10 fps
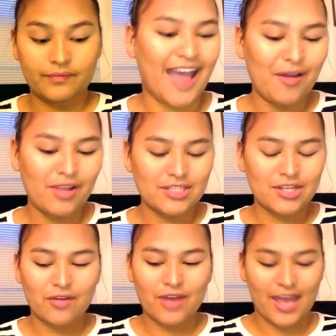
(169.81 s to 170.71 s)
Now let's
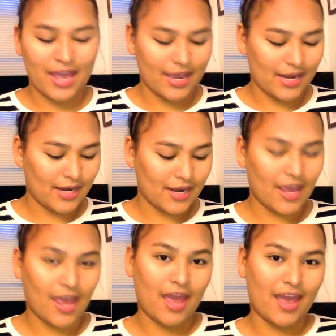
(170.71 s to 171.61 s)
go ahead
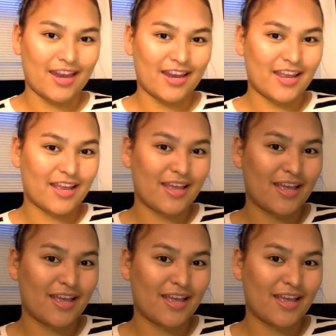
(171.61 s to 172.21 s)
and